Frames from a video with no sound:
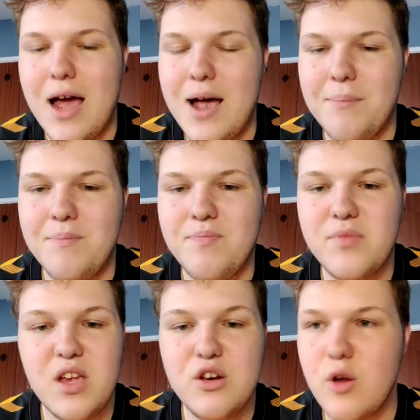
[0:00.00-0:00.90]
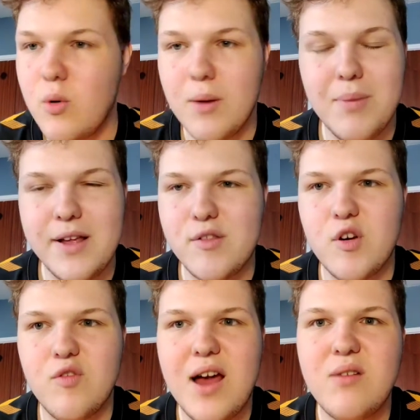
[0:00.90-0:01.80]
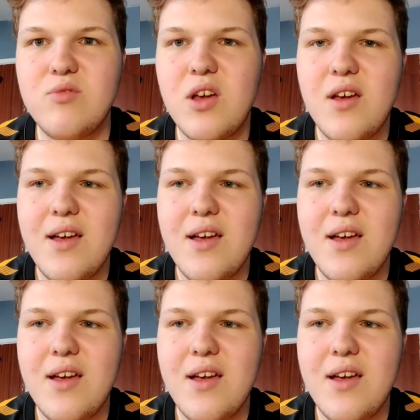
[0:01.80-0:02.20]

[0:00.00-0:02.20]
No complaints all round.